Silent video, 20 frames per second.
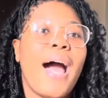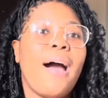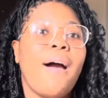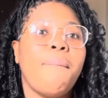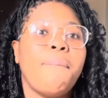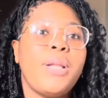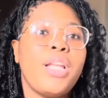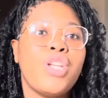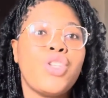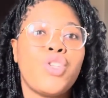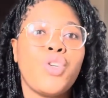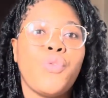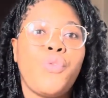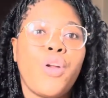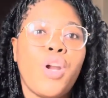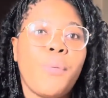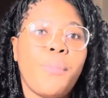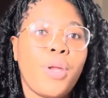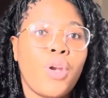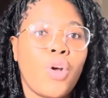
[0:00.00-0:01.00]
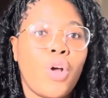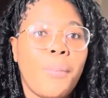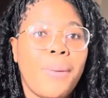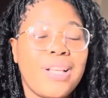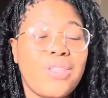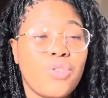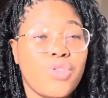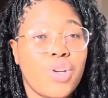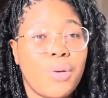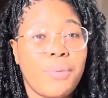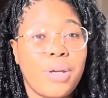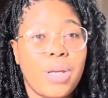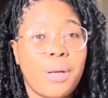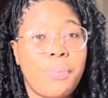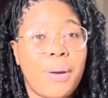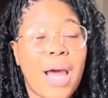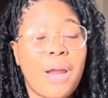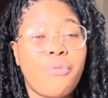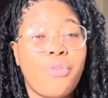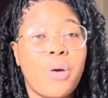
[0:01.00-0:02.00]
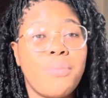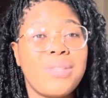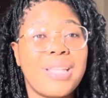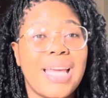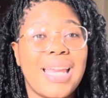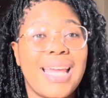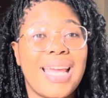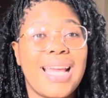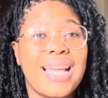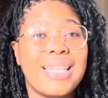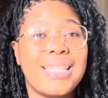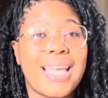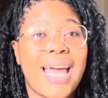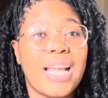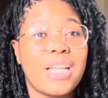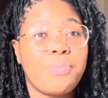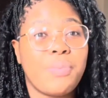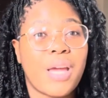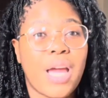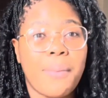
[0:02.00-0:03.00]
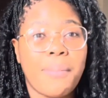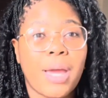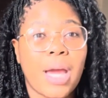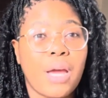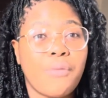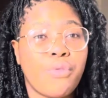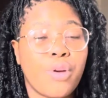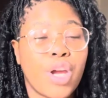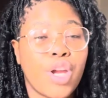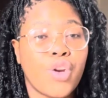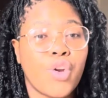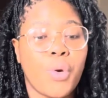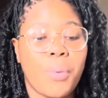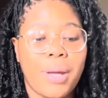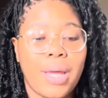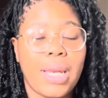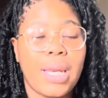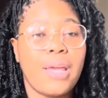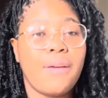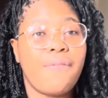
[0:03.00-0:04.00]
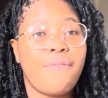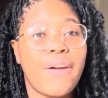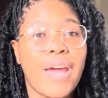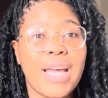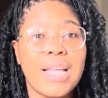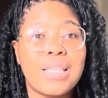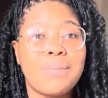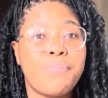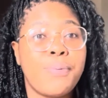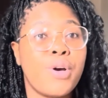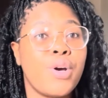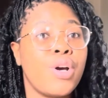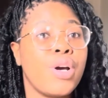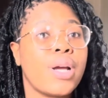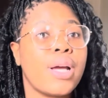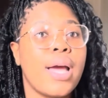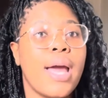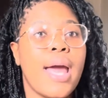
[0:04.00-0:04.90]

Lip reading: Please do follow me on all my social media platforms. It is at Becoming Advocate Ngoweni, Facebook,